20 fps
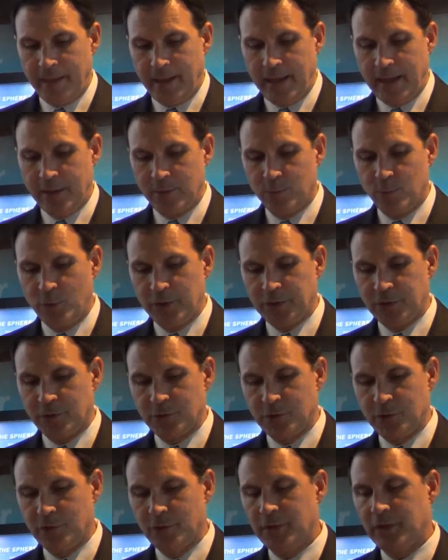And what
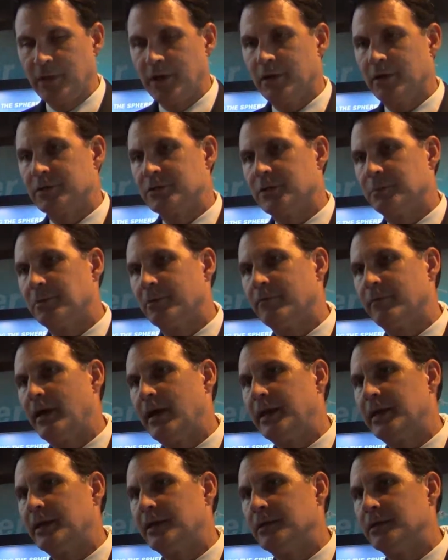they're doing there is they're
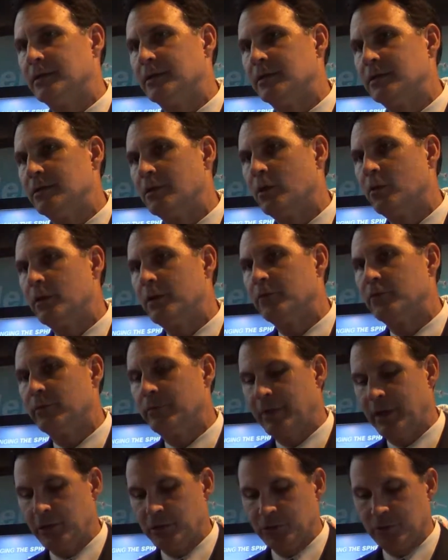providing Jknoaa
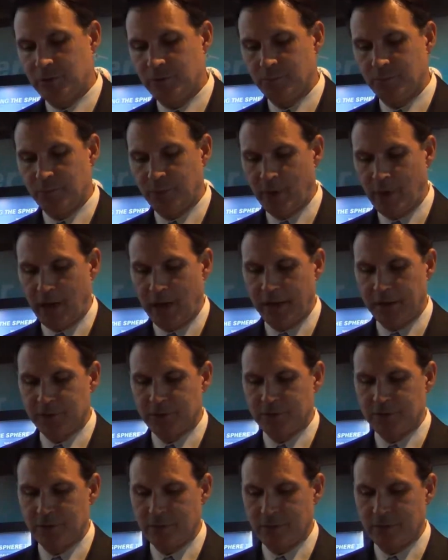information,
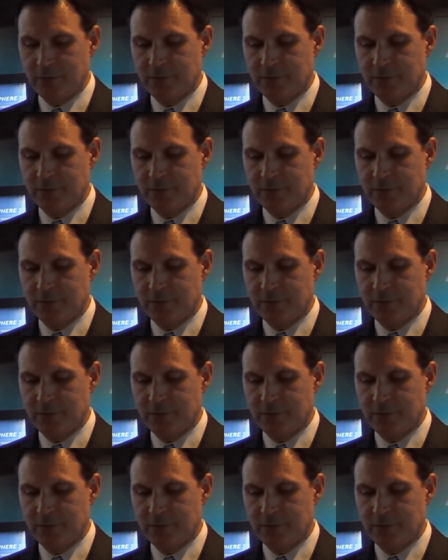products, and